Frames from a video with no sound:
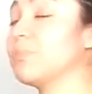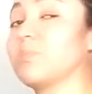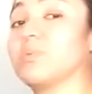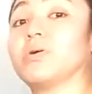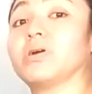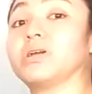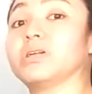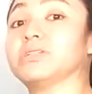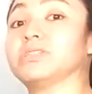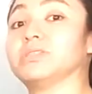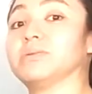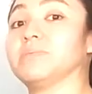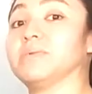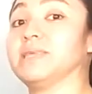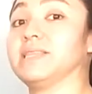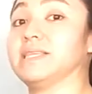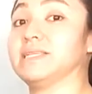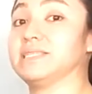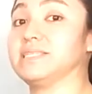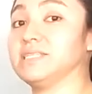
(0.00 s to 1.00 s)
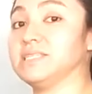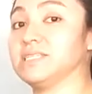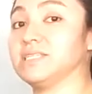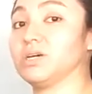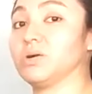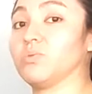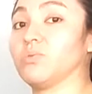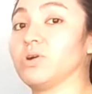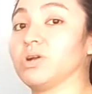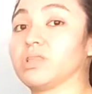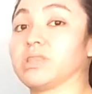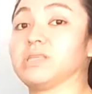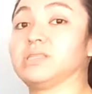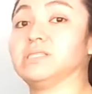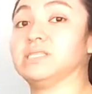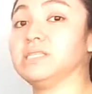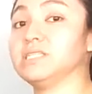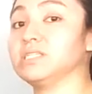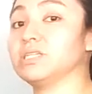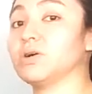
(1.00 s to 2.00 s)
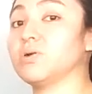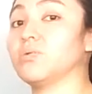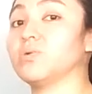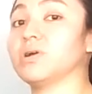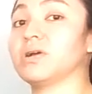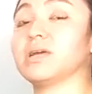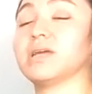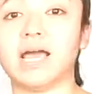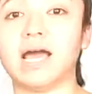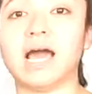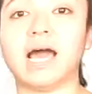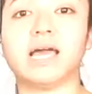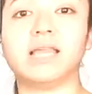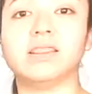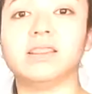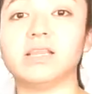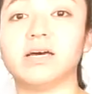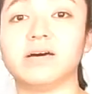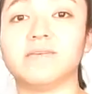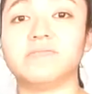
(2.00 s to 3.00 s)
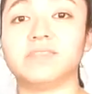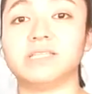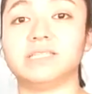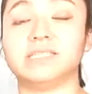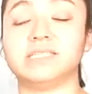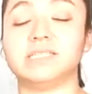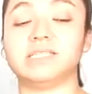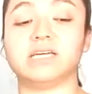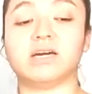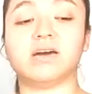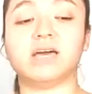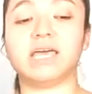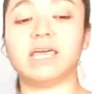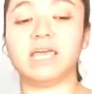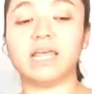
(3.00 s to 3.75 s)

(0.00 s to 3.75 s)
important to me, the detail work. The detail work, I love the detail.